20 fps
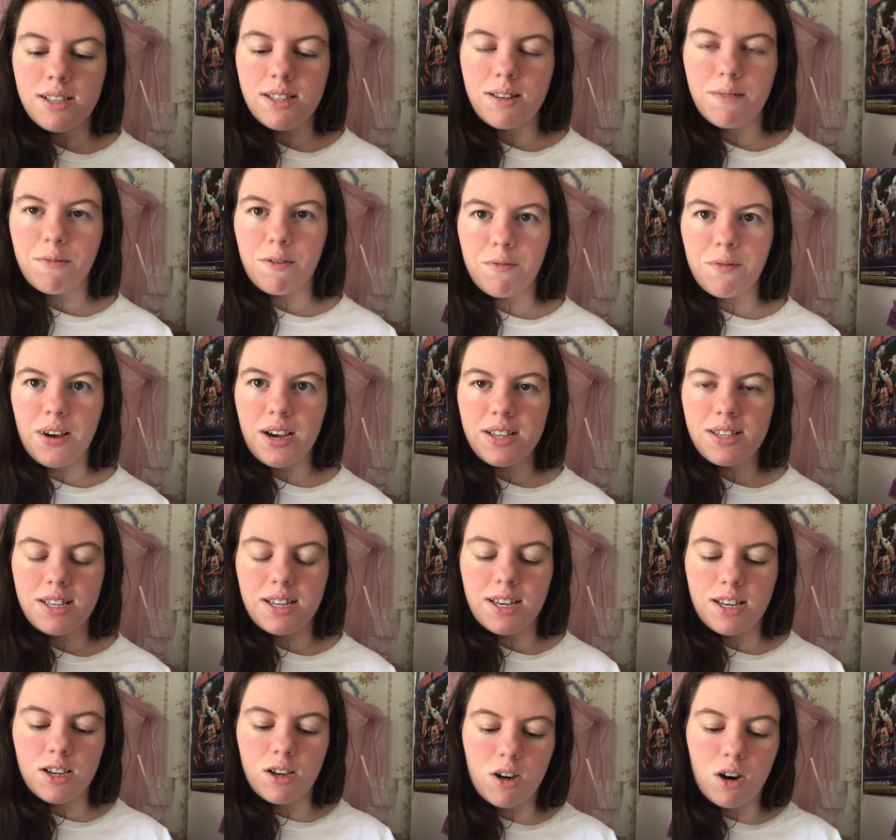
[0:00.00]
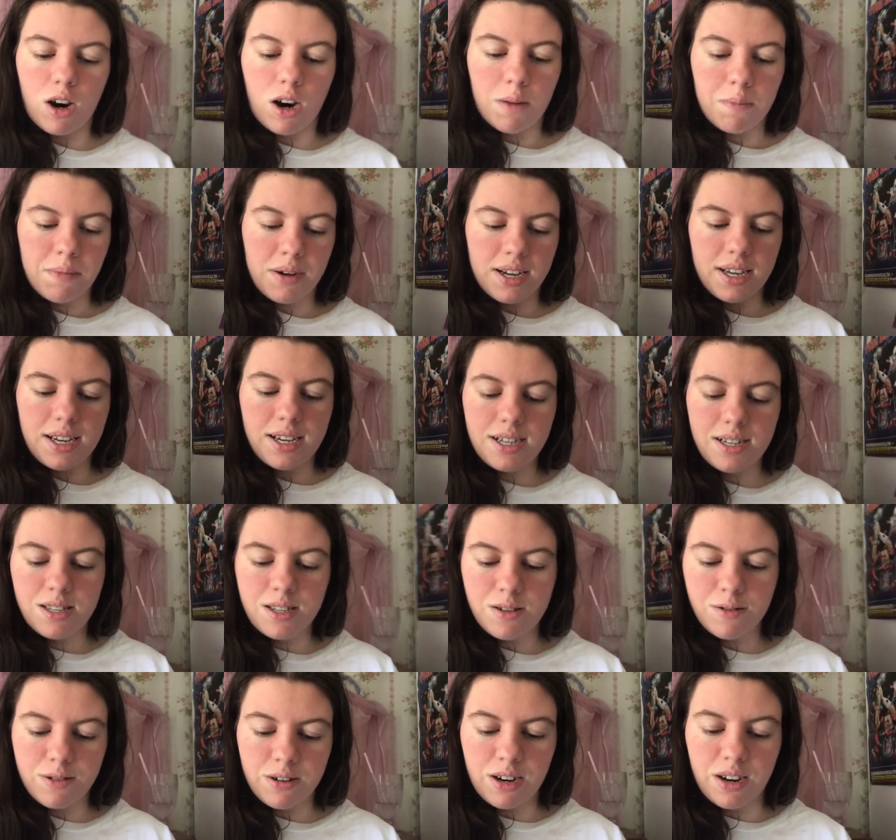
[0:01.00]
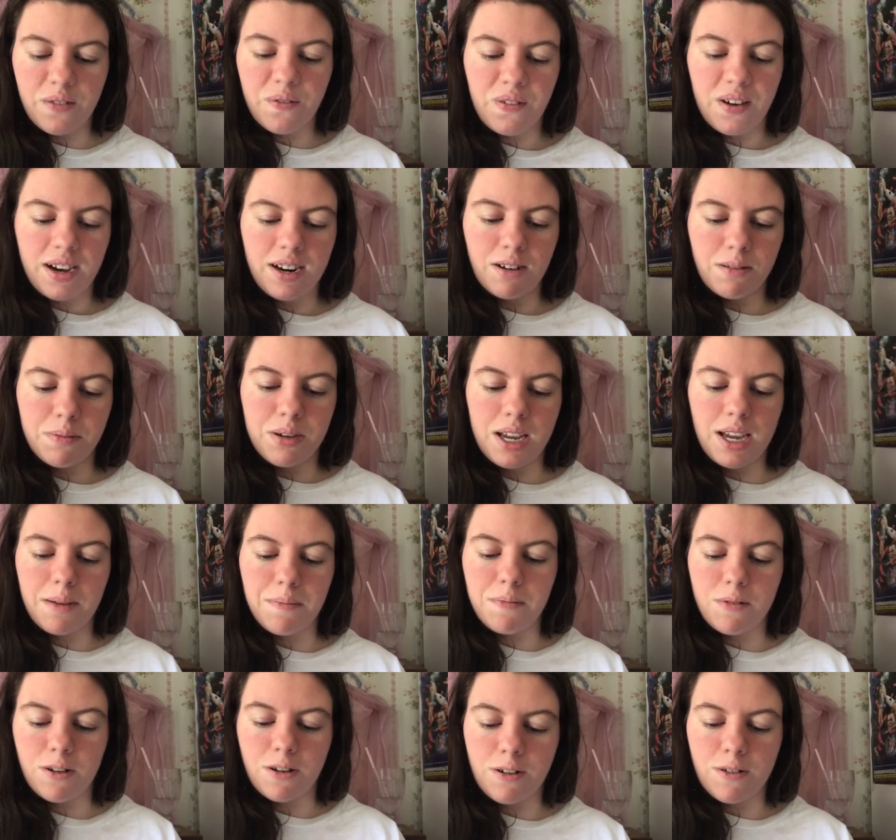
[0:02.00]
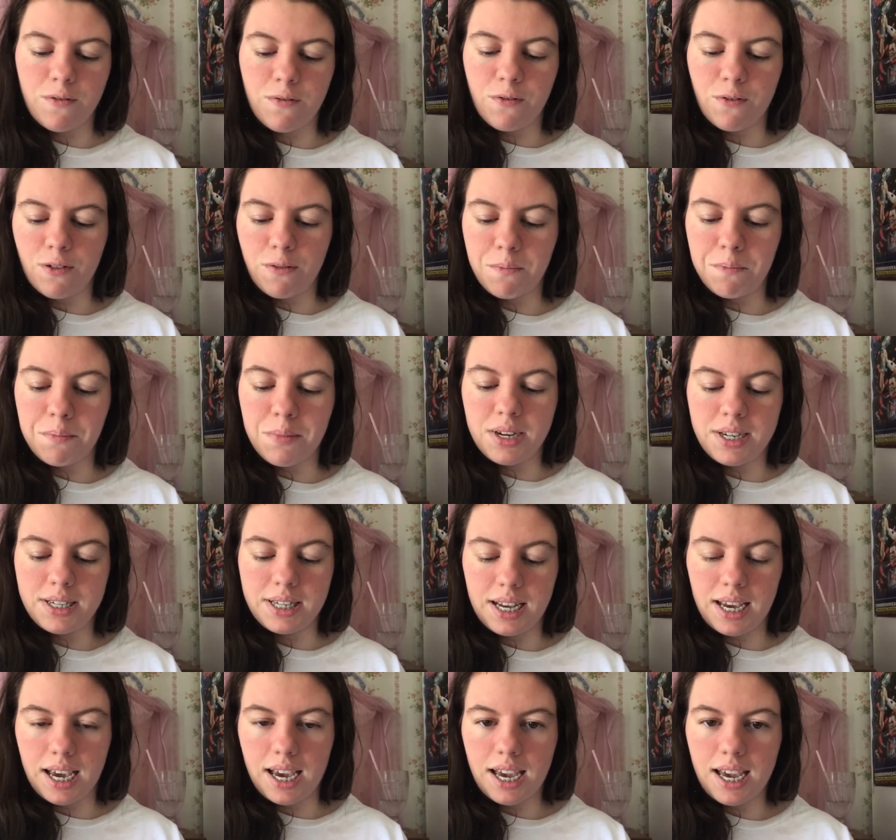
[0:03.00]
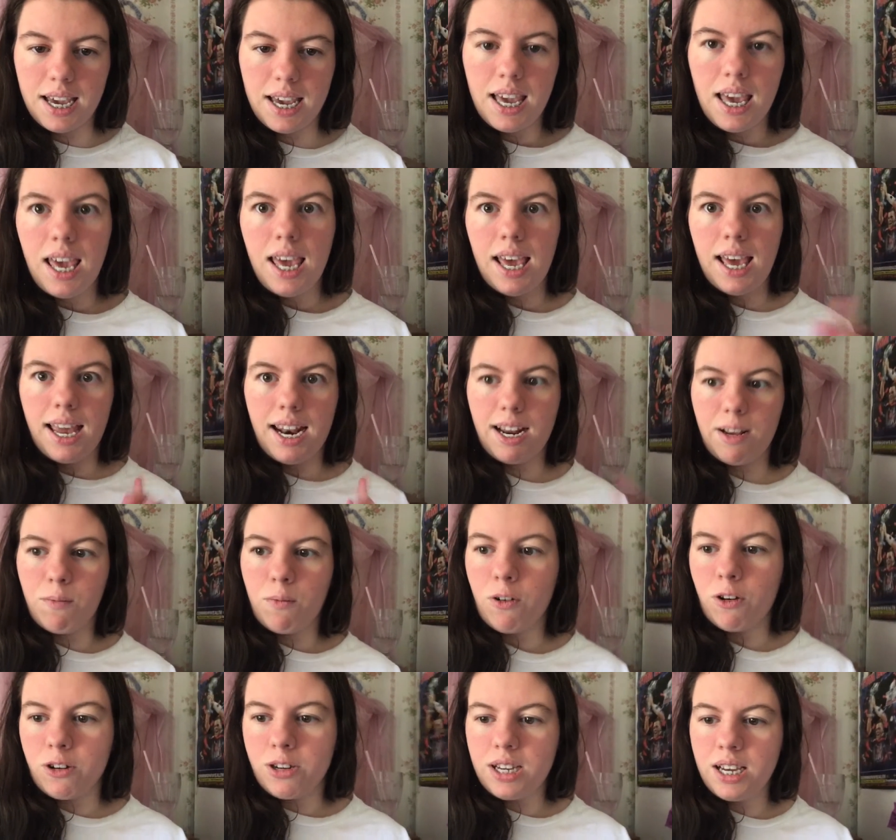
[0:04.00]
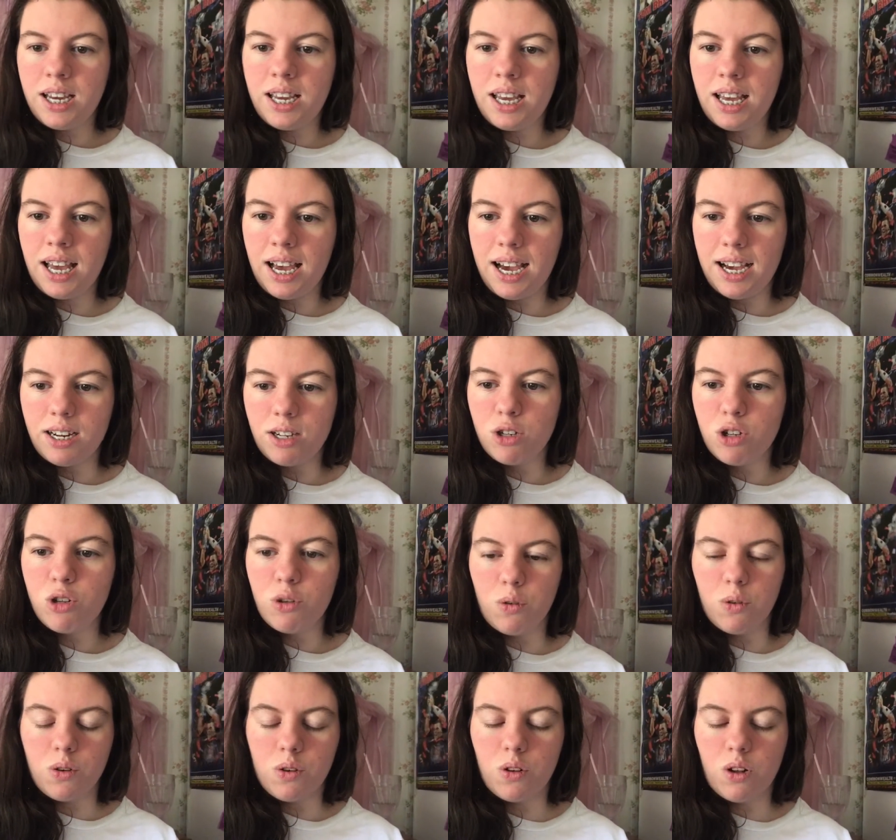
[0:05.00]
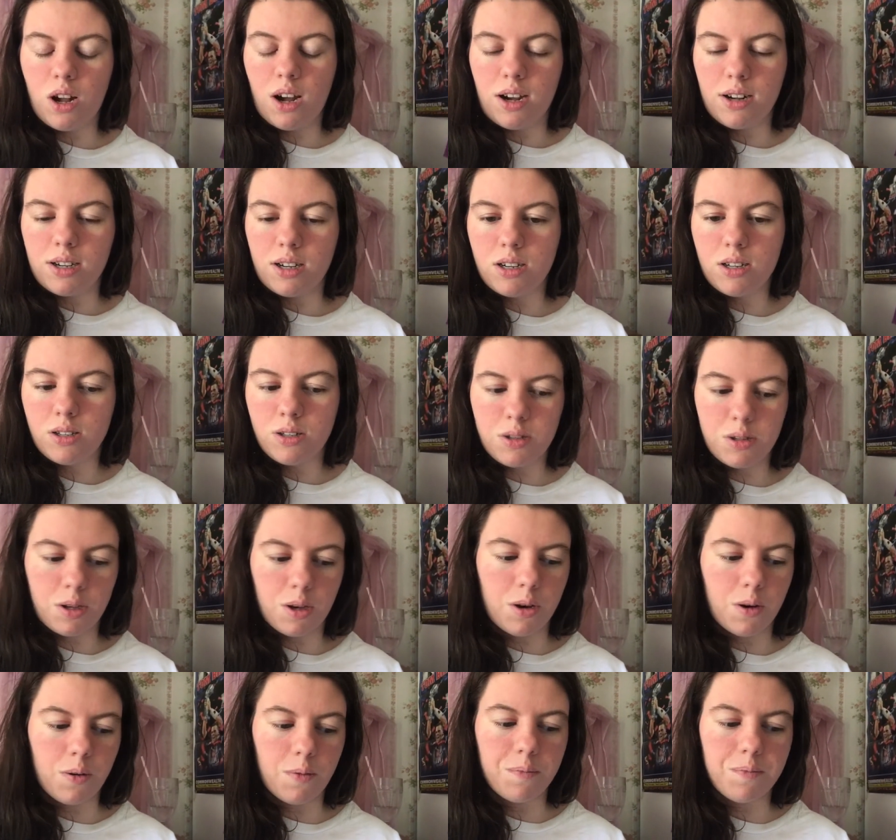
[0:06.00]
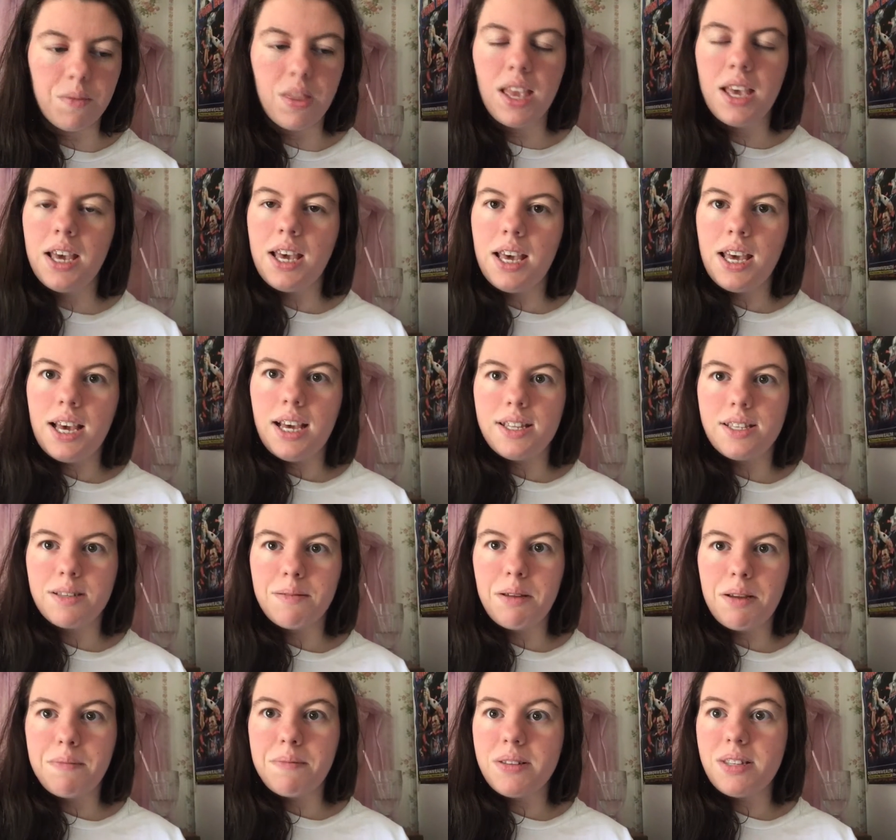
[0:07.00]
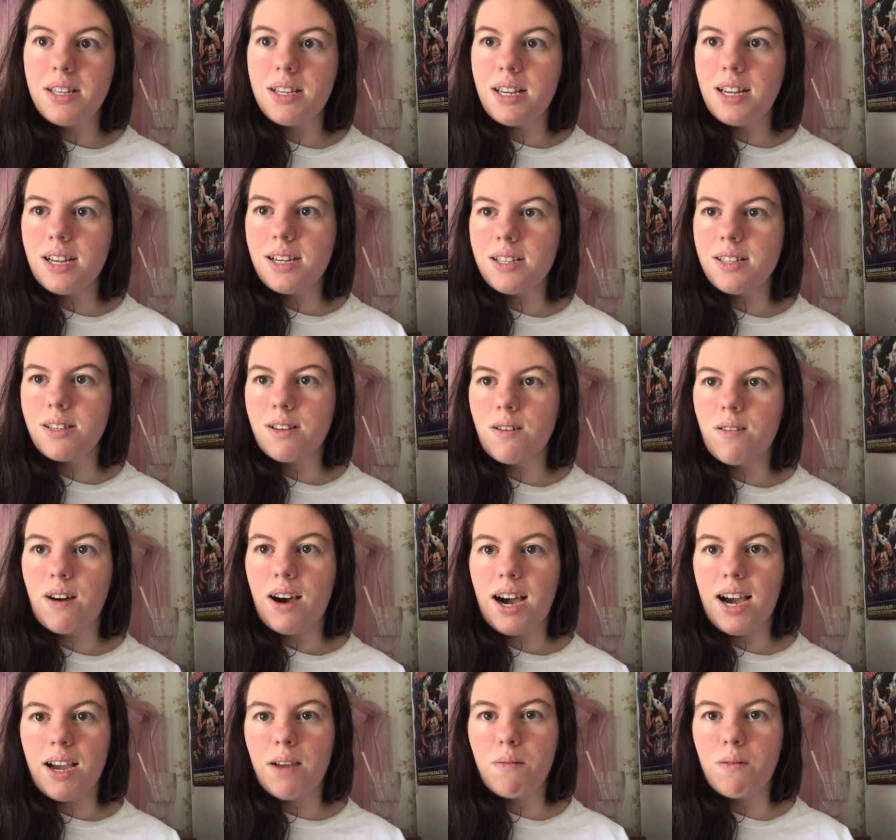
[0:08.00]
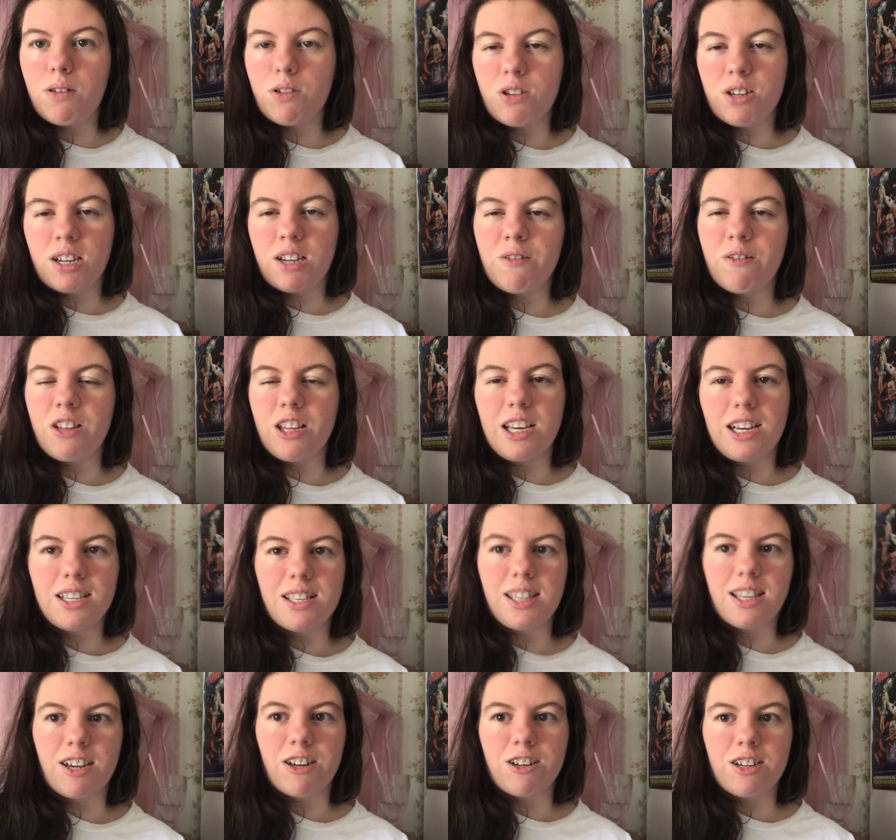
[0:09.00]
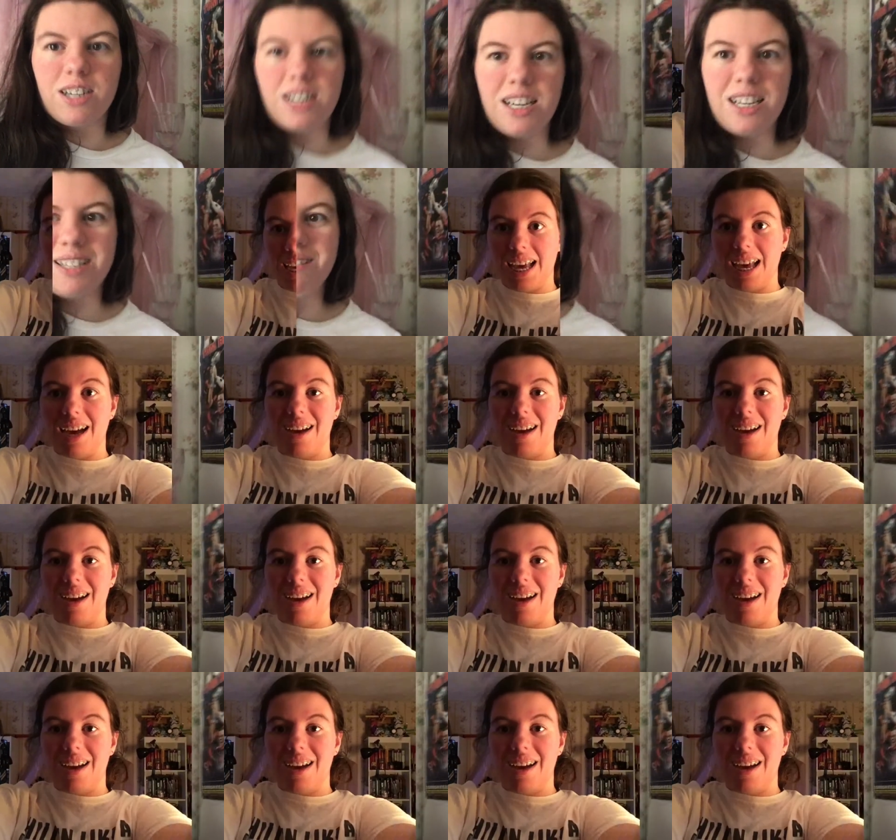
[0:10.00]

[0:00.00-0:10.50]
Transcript: some revising on my history final paper for Monday and I work at 2 o'clock. So it's gonna be a busy day so I will check in with you guys later tonight.